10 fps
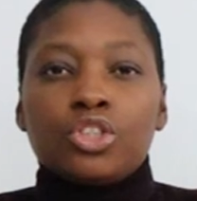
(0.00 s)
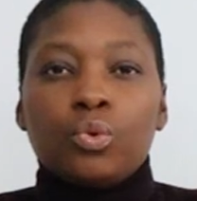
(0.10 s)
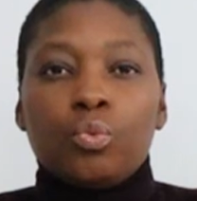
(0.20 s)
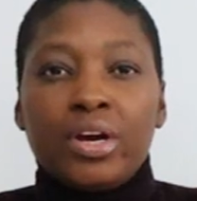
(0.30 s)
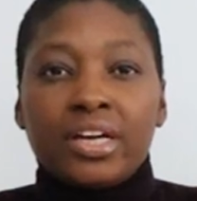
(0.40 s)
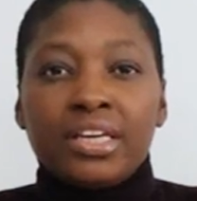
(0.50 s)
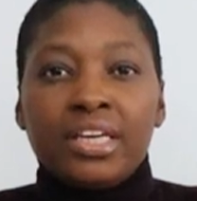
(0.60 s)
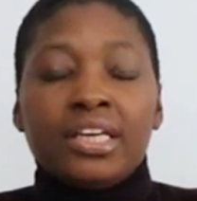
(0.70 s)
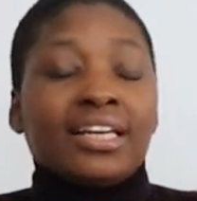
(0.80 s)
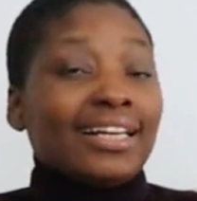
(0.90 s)
that you work
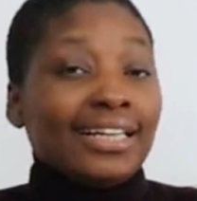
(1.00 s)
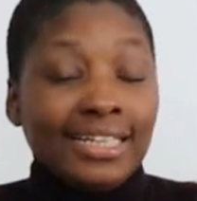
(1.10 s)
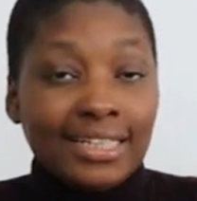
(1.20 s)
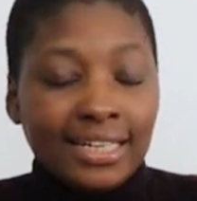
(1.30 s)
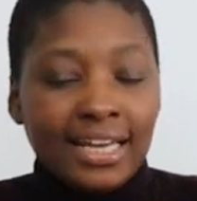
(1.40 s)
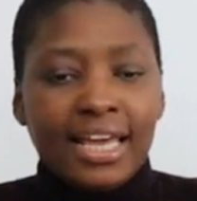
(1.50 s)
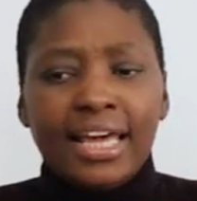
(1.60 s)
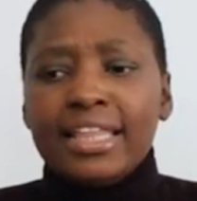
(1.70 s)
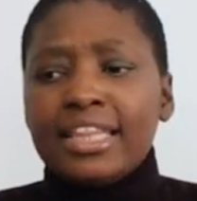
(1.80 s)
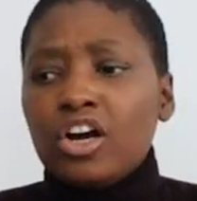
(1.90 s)
in clean.
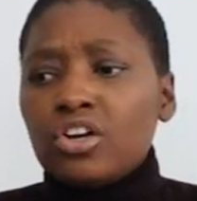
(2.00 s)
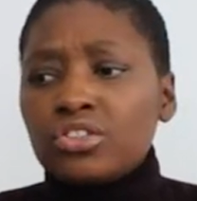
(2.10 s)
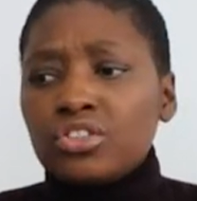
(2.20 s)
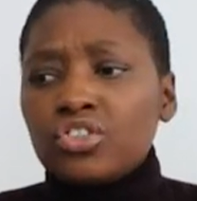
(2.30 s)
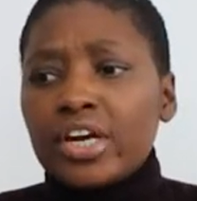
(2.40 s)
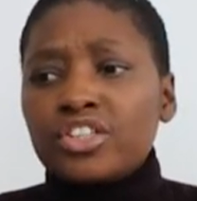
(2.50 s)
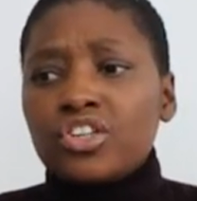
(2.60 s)
They're also trying